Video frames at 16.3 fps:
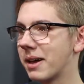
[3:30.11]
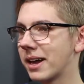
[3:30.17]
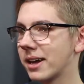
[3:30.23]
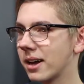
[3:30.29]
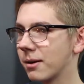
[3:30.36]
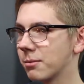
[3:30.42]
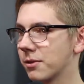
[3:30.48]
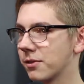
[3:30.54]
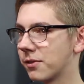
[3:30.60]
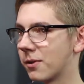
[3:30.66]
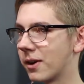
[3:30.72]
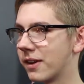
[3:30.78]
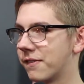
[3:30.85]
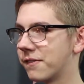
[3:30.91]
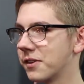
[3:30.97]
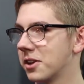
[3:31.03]
makeup
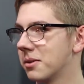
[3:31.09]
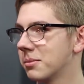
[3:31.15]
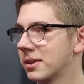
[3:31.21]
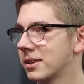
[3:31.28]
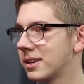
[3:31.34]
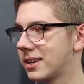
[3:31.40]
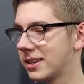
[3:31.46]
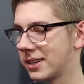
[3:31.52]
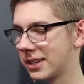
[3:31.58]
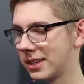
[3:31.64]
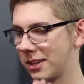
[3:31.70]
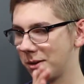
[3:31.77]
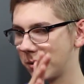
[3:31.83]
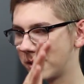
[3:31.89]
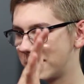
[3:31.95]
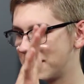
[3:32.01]
for a film,
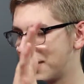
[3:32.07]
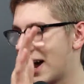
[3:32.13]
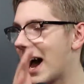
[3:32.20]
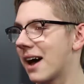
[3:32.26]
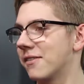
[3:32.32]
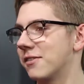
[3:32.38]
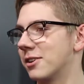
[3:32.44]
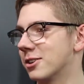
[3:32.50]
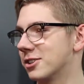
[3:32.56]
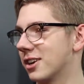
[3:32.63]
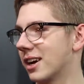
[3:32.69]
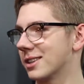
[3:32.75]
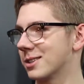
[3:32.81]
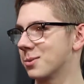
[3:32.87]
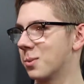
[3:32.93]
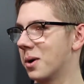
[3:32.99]
you do half of your
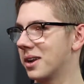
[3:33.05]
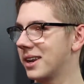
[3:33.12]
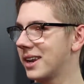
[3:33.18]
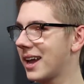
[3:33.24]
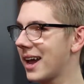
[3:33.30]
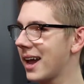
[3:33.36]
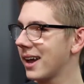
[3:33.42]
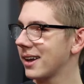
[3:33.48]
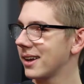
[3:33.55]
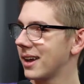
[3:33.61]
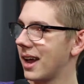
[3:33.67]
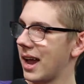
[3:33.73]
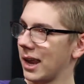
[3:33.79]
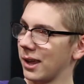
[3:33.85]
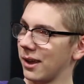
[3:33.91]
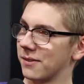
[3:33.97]
shots one day,
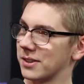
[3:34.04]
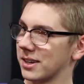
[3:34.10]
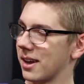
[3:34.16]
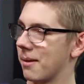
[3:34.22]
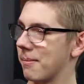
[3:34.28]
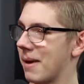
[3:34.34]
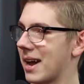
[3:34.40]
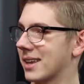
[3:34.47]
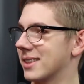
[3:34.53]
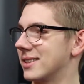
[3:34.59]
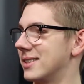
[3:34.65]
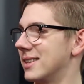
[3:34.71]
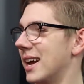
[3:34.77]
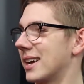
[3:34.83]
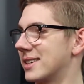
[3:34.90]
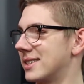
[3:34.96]
and you have to come back
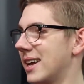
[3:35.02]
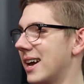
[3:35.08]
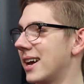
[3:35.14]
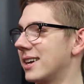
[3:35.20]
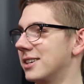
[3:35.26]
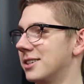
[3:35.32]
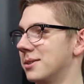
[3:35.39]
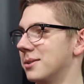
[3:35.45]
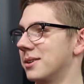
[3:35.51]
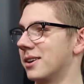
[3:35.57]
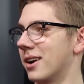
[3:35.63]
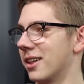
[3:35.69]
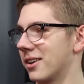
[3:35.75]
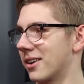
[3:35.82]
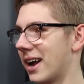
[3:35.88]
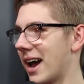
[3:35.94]
the next day and do
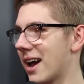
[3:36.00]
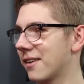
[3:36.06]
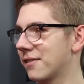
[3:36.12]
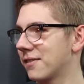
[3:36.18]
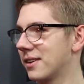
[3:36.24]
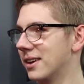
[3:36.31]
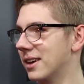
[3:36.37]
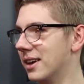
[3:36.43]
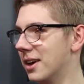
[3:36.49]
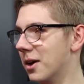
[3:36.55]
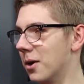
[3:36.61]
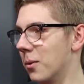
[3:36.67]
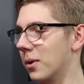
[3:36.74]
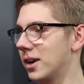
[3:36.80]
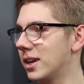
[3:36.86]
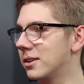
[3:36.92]
your other half.
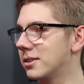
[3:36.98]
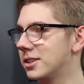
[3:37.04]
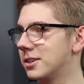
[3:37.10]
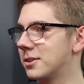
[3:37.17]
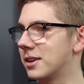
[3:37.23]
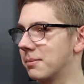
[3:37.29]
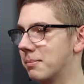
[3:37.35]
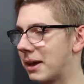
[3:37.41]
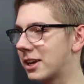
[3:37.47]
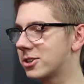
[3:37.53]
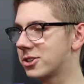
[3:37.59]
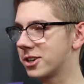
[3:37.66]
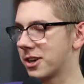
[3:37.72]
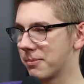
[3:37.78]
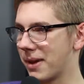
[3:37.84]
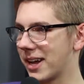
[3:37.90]
What do you do to make
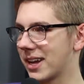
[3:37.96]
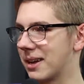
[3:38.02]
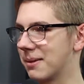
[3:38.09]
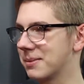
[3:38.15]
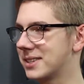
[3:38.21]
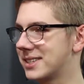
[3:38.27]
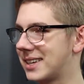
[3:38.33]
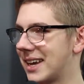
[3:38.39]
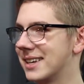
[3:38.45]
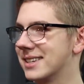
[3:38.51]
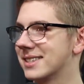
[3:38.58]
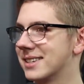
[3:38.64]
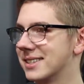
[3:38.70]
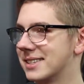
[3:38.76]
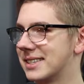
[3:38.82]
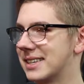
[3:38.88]
sure your makeup stays
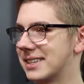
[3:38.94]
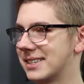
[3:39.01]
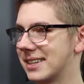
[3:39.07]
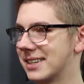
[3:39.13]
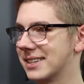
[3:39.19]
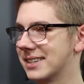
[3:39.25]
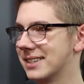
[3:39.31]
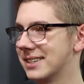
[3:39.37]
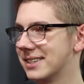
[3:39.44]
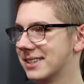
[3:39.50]
consistent?